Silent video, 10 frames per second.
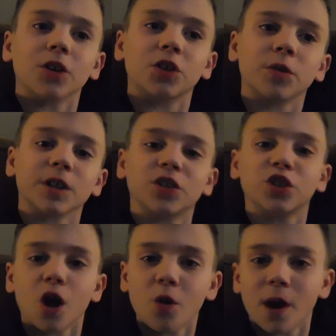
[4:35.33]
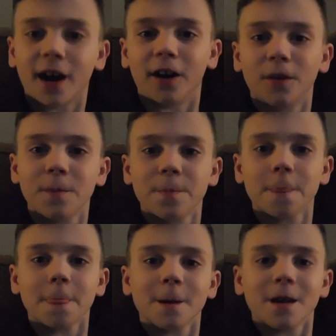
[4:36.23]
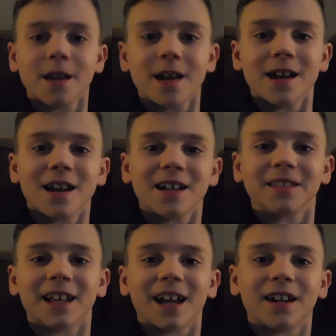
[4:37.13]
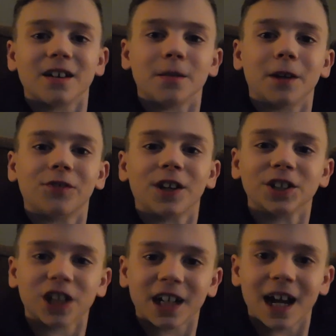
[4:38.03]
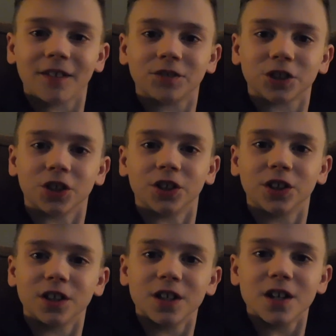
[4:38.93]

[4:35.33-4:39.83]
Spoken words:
I was doing so well. And then on my front giant half turn,